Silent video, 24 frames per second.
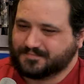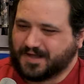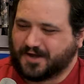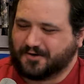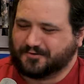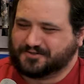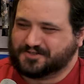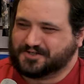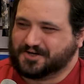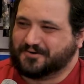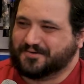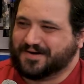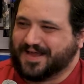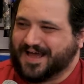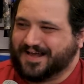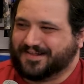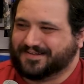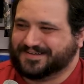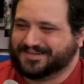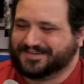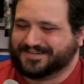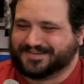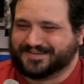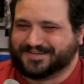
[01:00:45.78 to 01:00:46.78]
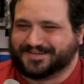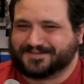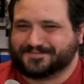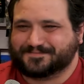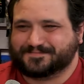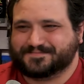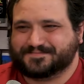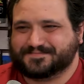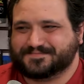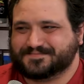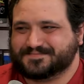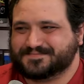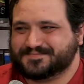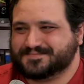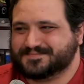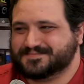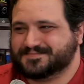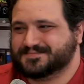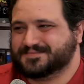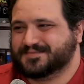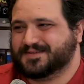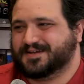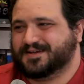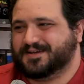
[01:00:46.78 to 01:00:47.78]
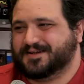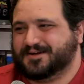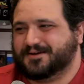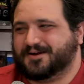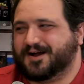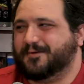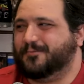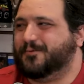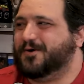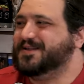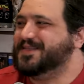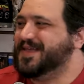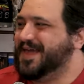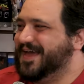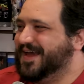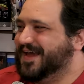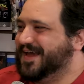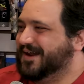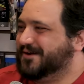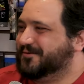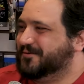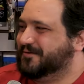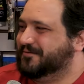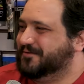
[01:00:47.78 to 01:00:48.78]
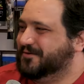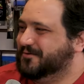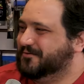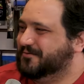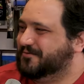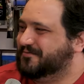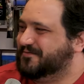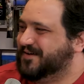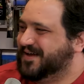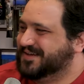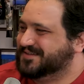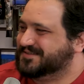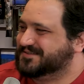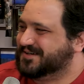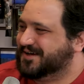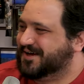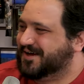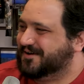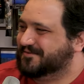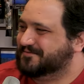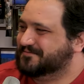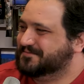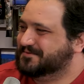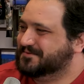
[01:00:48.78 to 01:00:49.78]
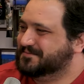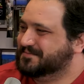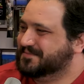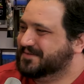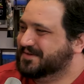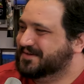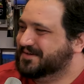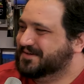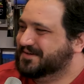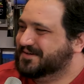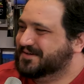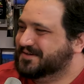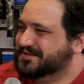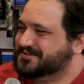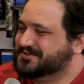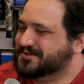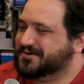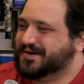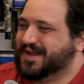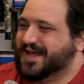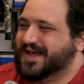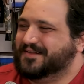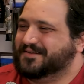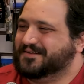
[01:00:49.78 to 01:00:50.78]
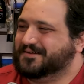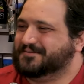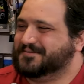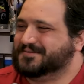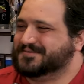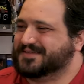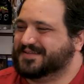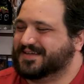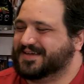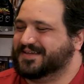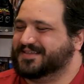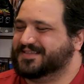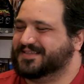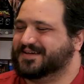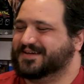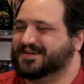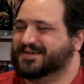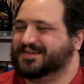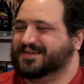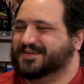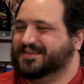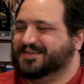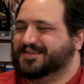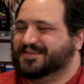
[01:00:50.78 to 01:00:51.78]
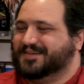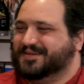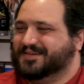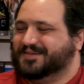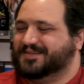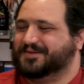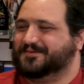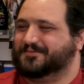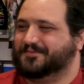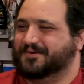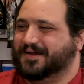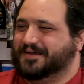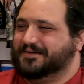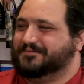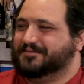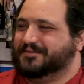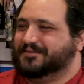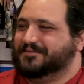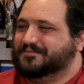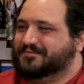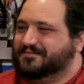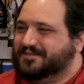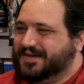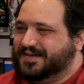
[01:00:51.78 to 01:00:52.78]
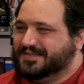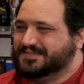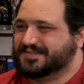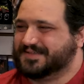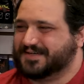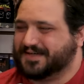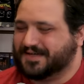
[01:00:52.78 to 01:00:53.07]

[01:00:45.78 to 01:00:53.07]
Oh, Joan Allen, yeah. yeah. Uh, one day I got to review Face Off. Joan Allen was like the the the wife in Face